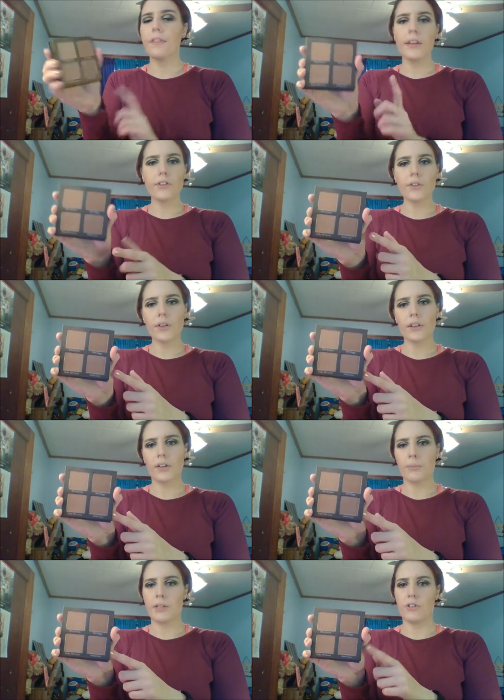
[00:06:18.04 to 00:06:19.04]
these are a
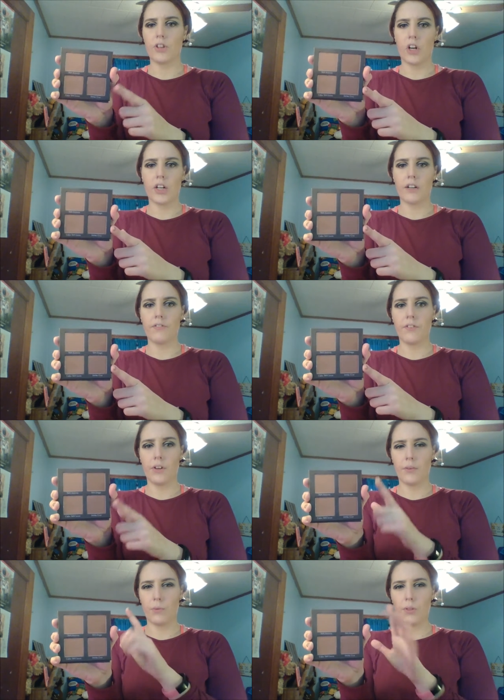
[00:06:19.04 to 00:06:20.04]
little bit dark
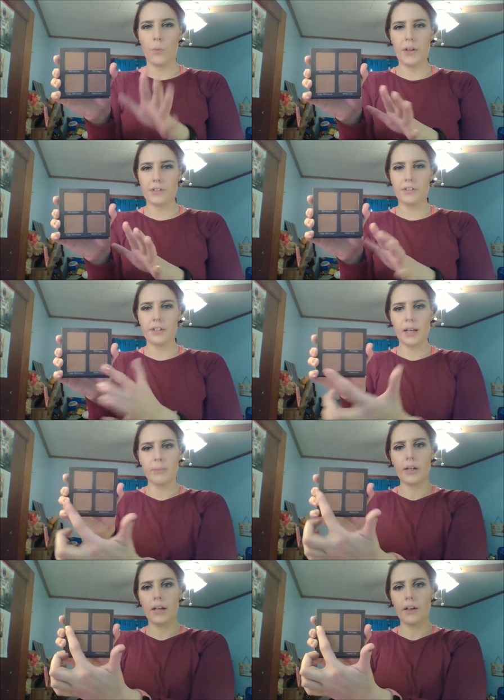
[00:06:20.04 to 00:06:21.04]
for the winter time
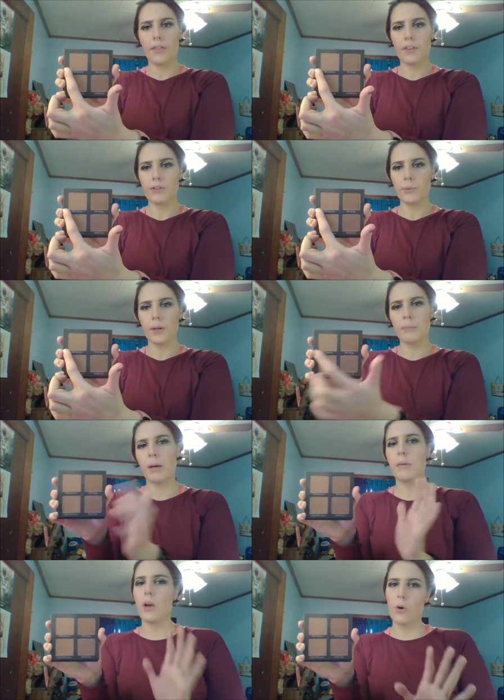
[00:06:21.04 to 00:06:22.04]
right now. This one
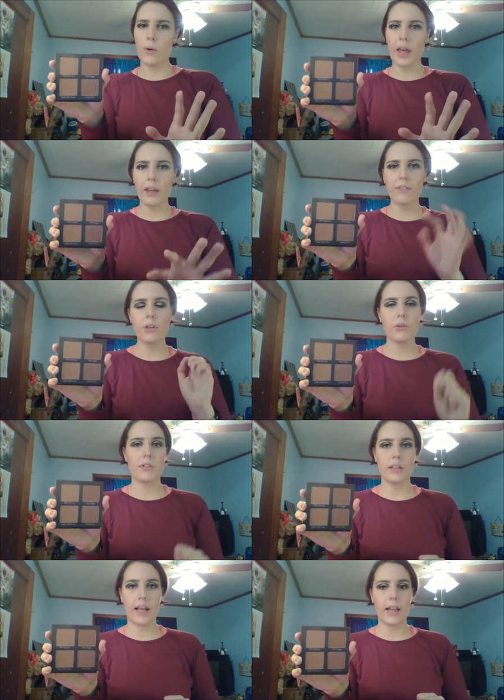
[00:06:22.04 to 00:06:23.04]
might be okay if you
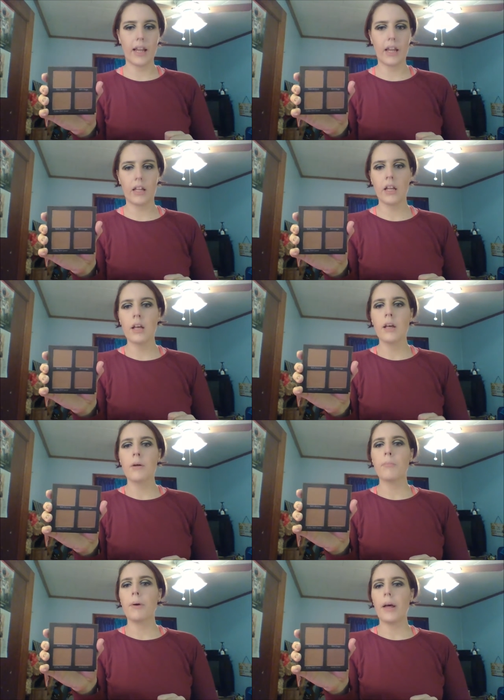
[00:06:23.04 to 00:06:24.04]
use a light hand,
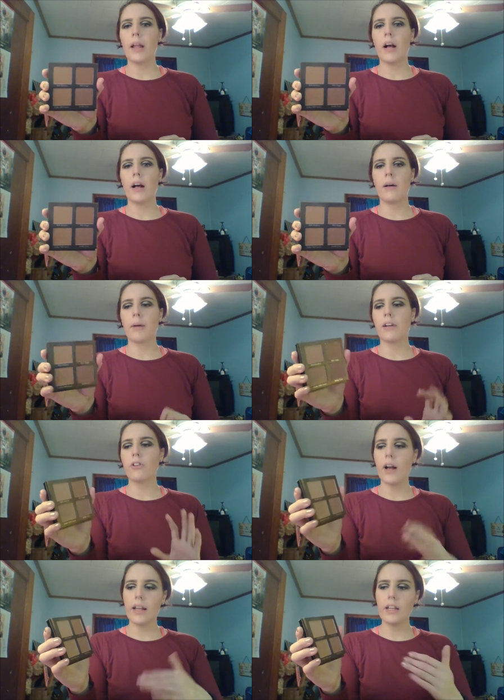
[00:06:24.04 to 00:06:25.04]
but I
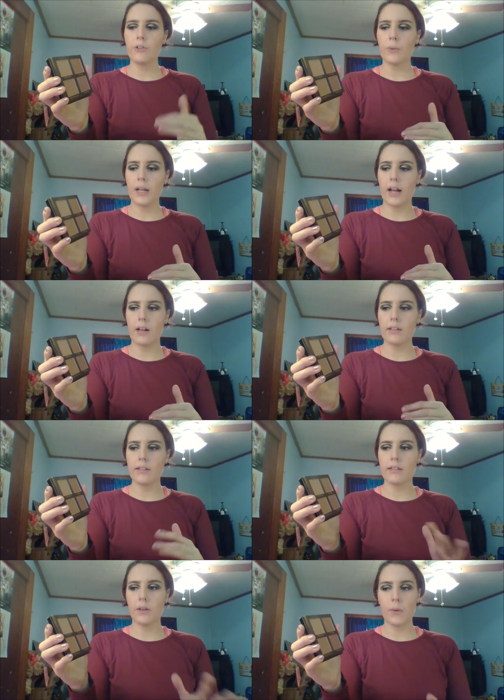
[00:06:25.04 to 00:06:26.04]
tried each one out
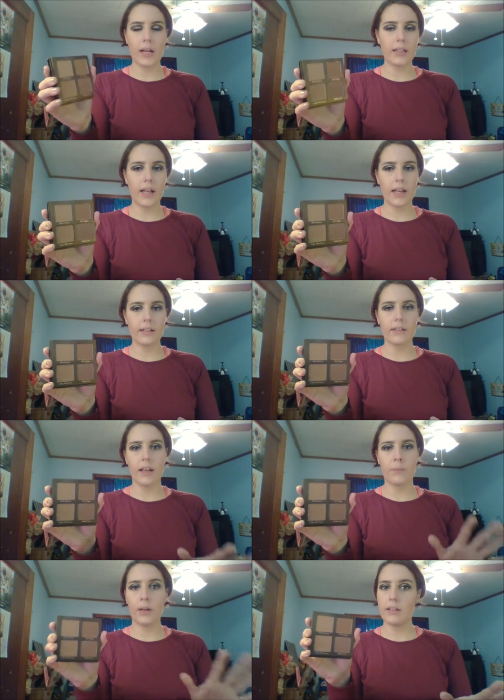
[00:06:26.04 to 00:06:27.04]
to see what I liked
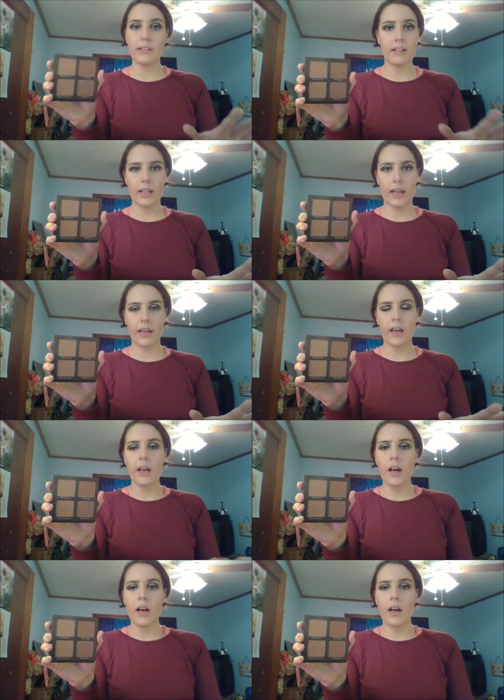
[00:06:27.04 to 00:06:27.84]
and what I didn't like.